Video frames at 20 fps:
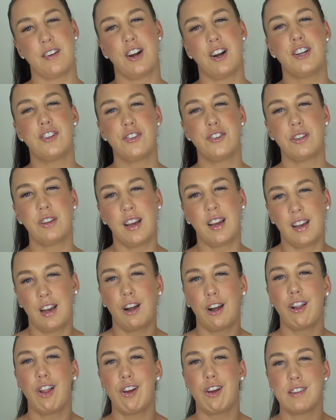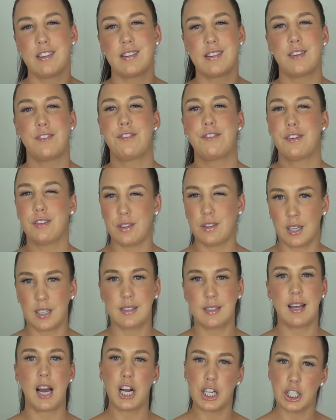I do like a gloss that feels like
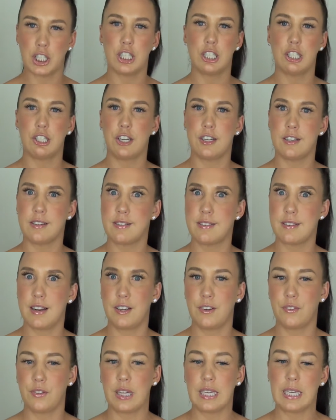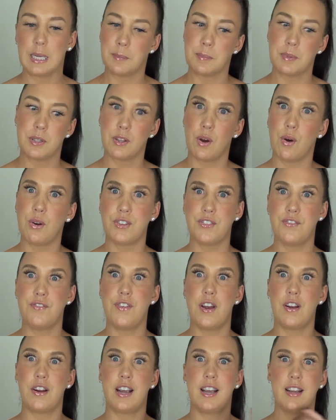it's actually going to stay on the lips, so I was
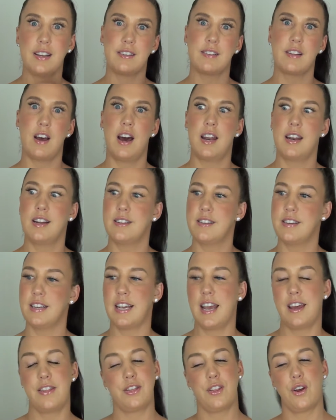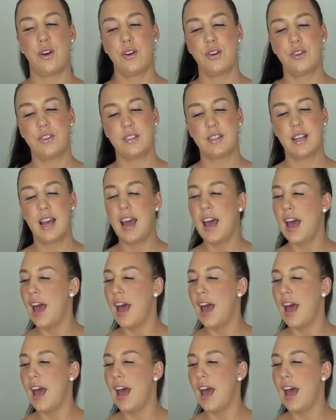very excited to get those.